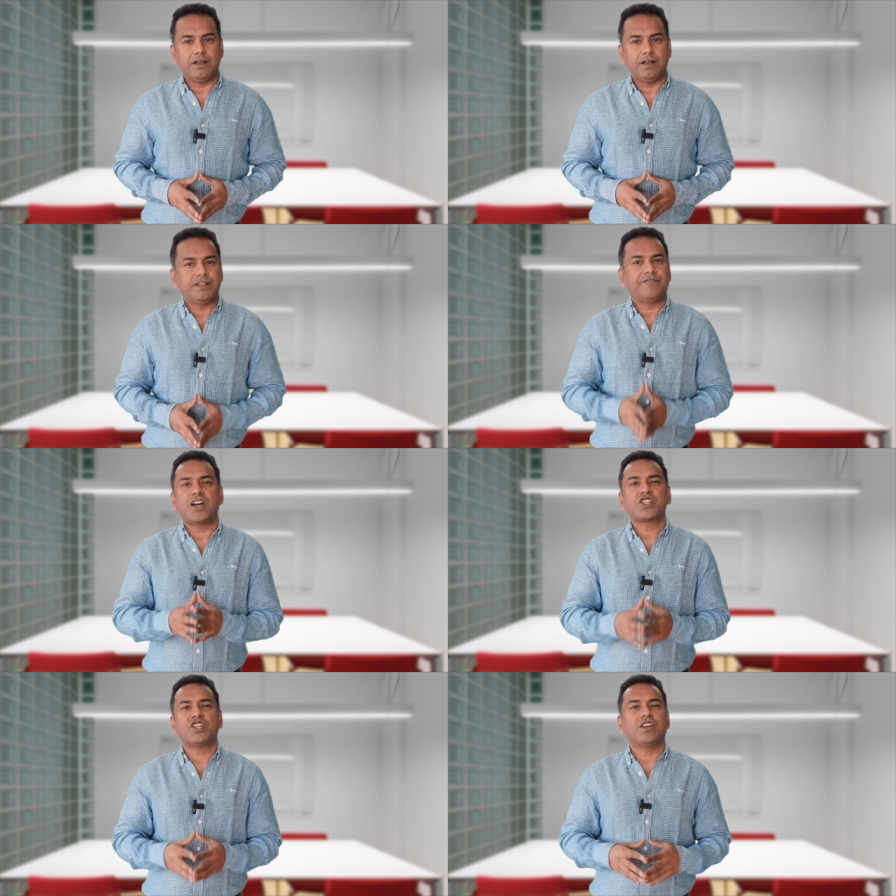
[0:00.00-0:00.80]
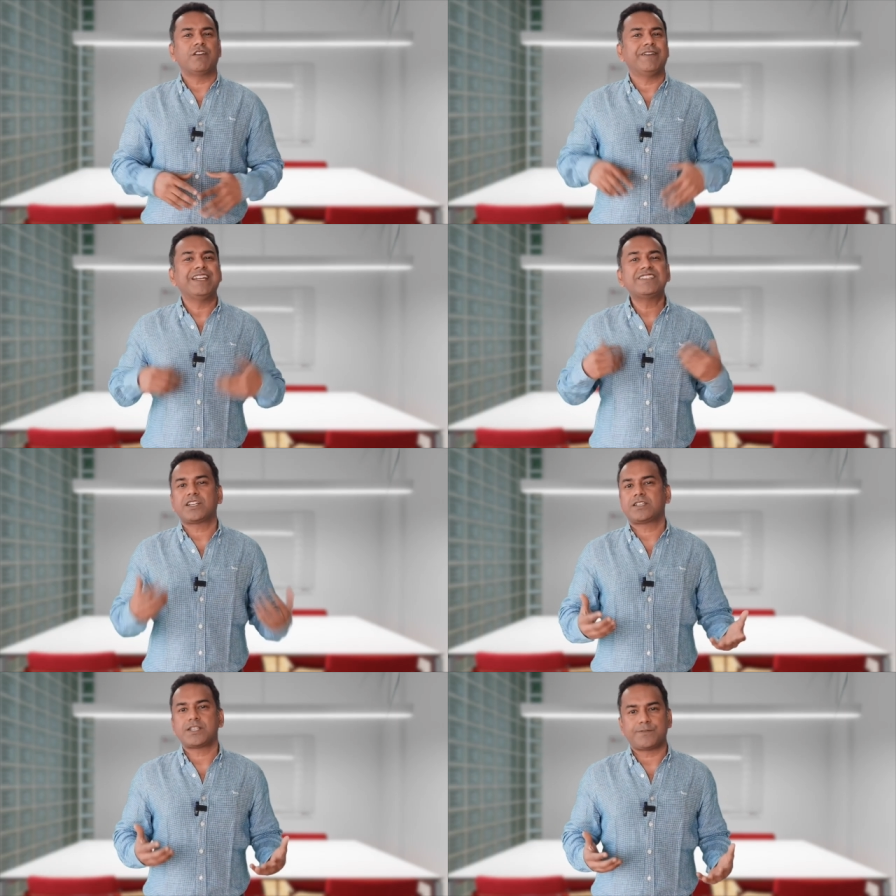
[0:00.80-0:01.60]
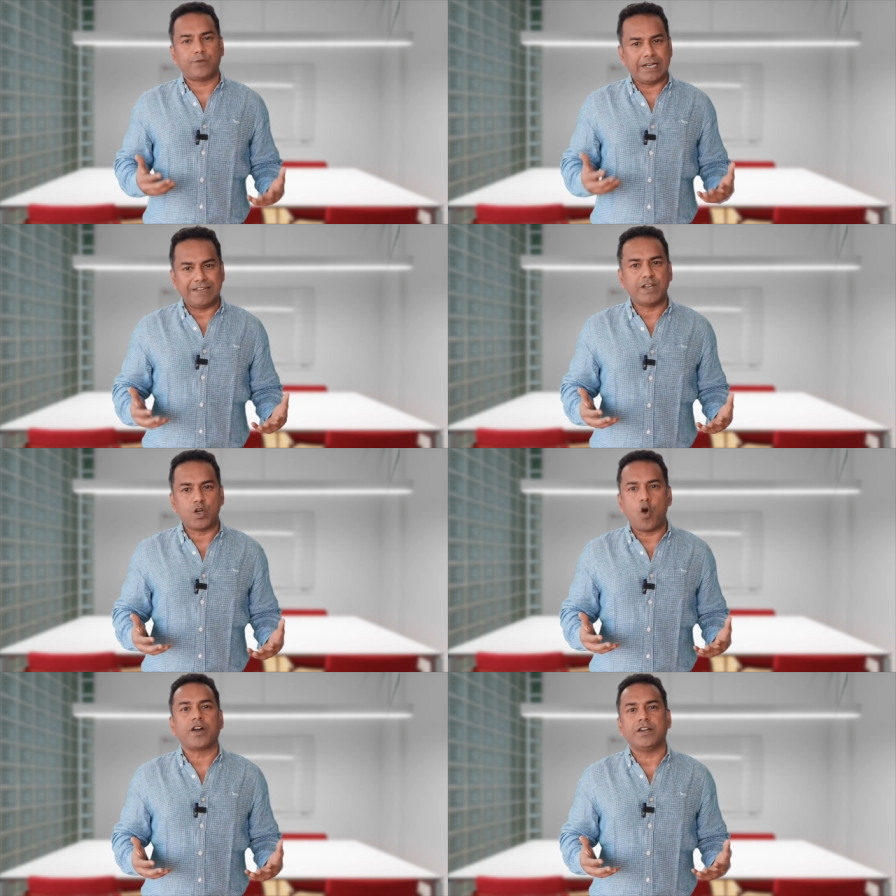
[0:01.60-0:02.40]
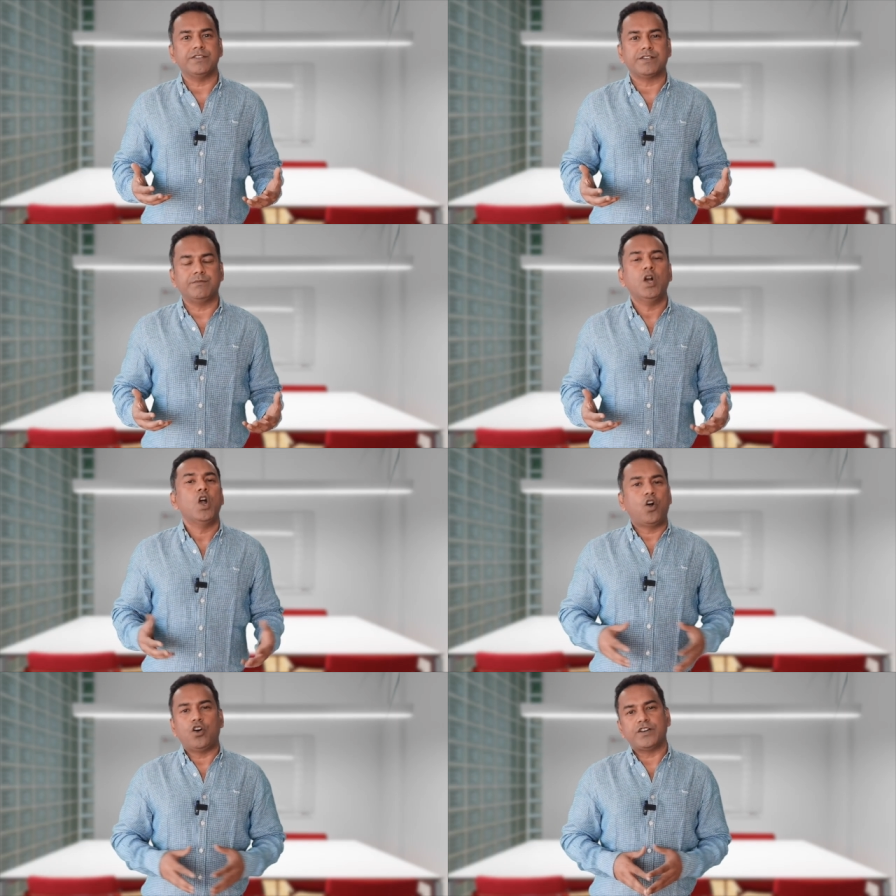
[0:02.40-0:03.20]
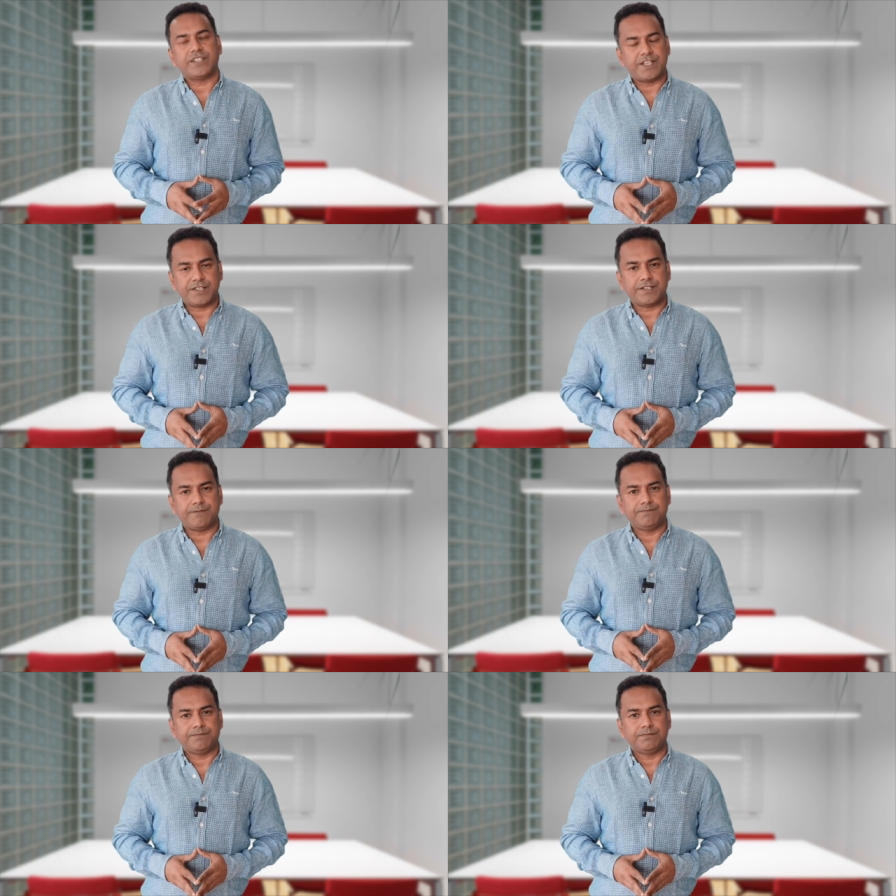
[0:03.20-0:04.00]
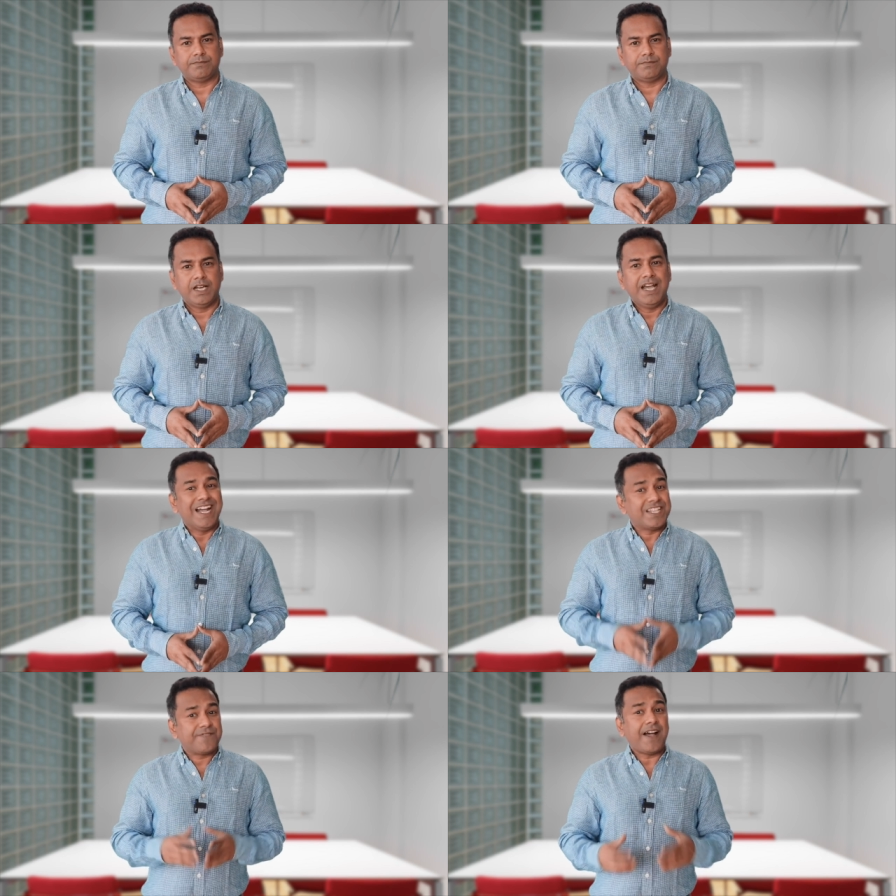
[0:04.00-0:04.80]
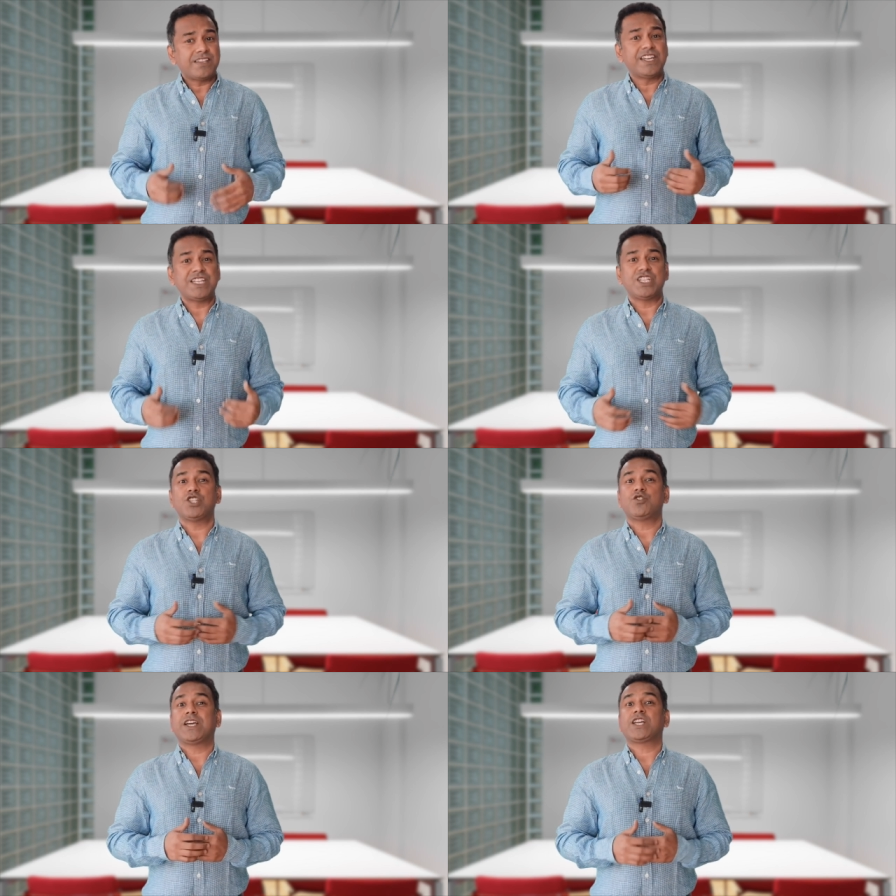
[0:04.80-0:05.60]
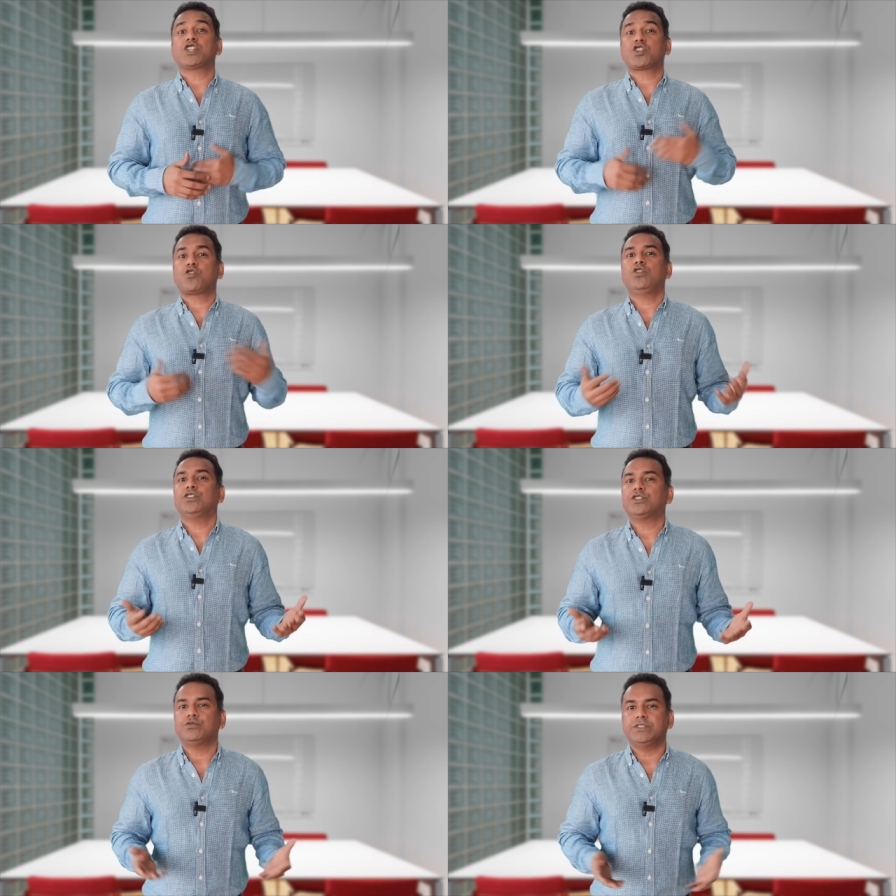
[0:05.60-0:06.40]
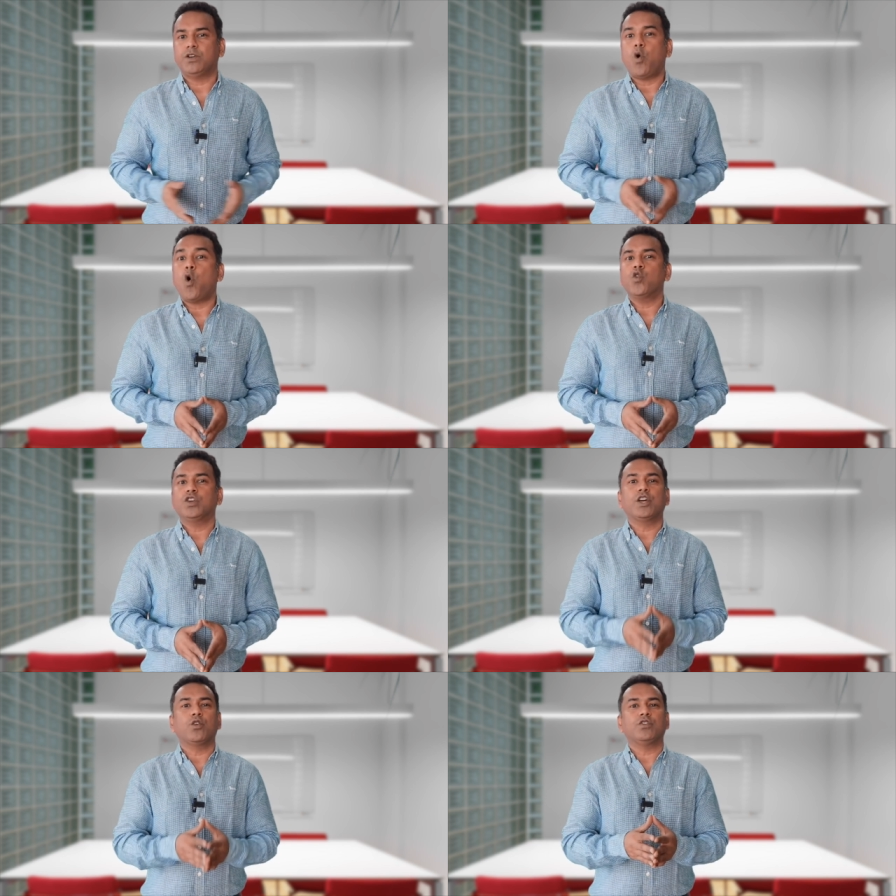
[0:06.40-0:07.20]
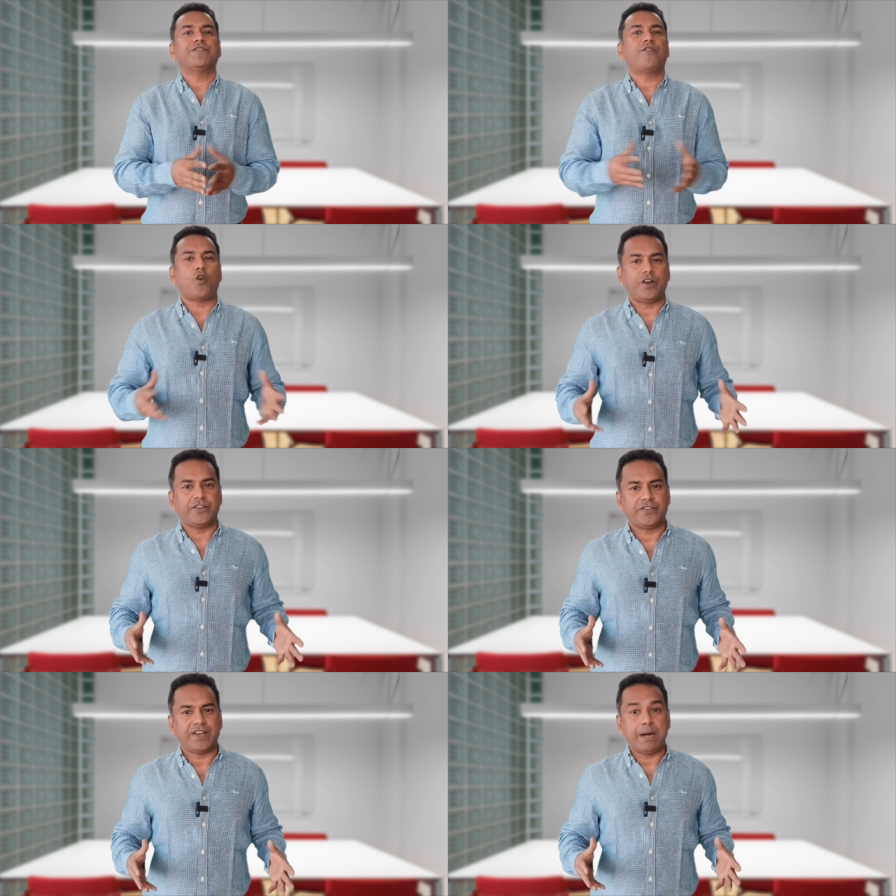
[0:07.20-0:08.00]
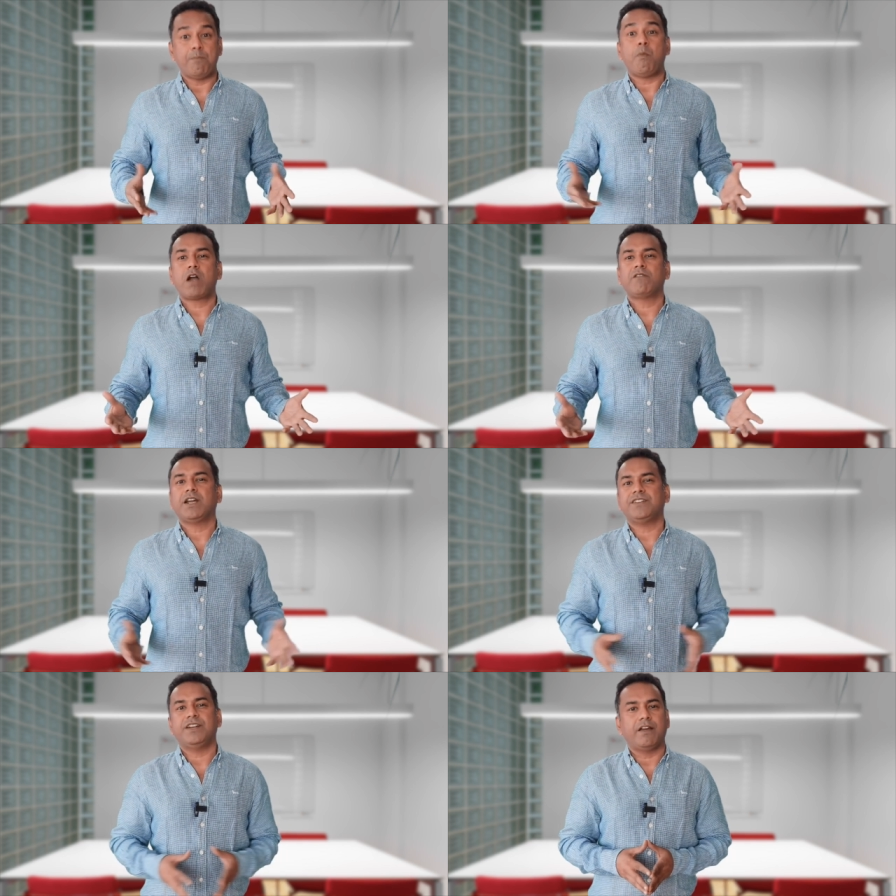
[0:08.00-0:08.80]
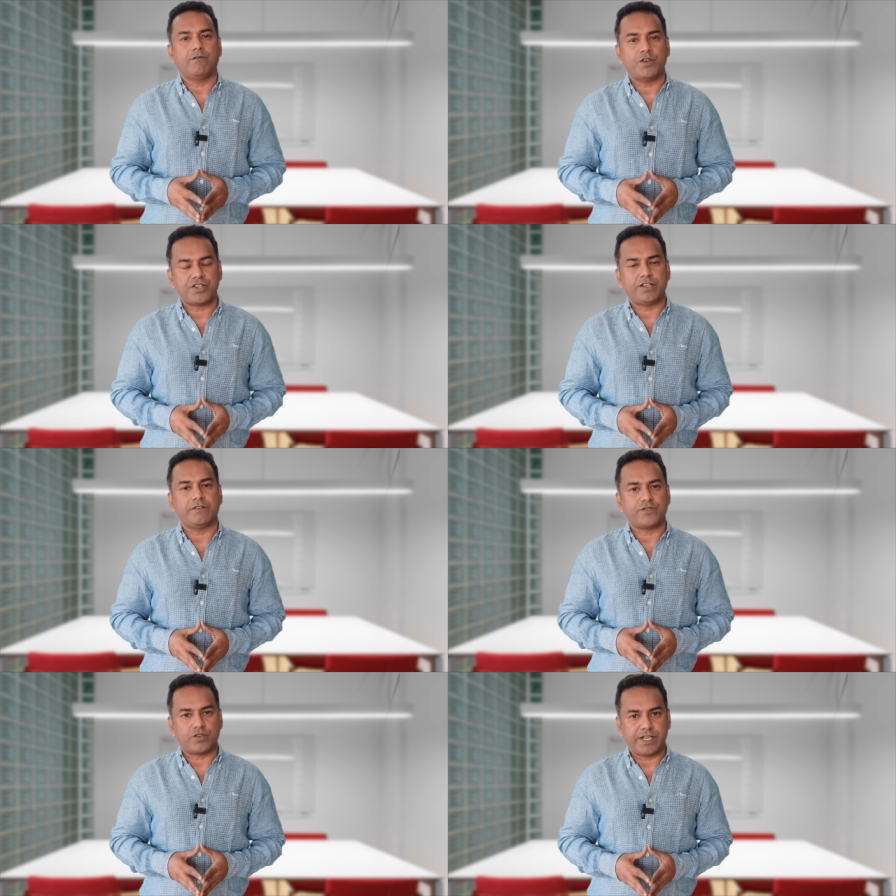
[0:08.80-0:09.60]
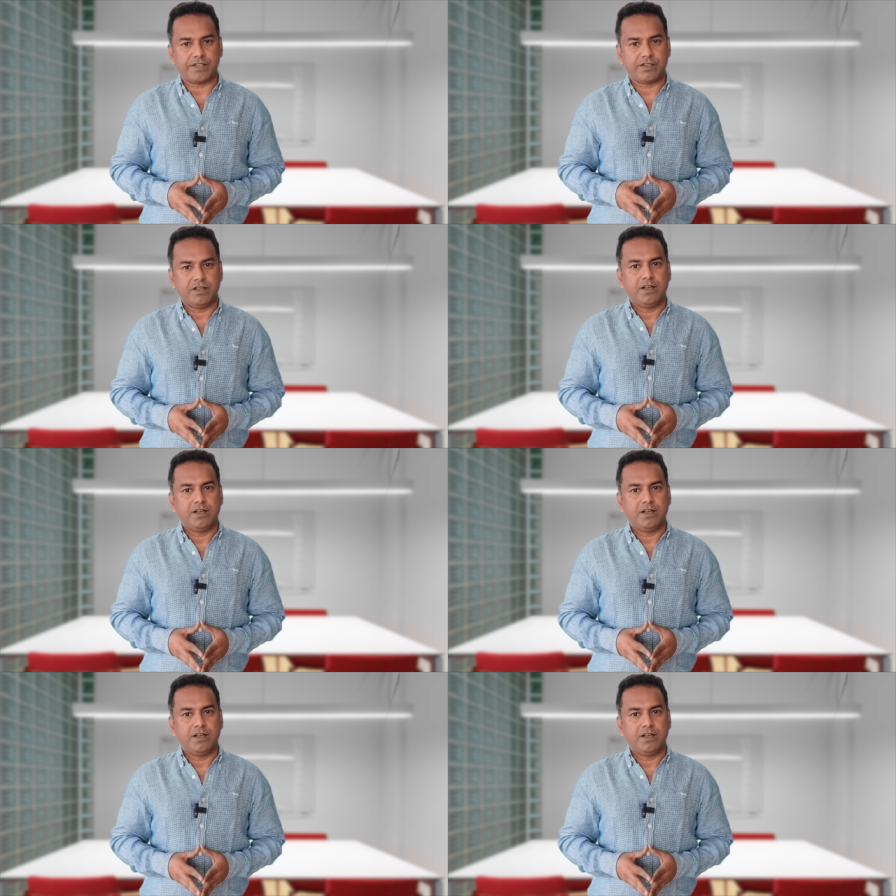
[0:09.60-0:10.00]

in the functioning of any successful living organism or system. It's fascinating to take a stroll through the old growth forest and marvel at the diversity of trees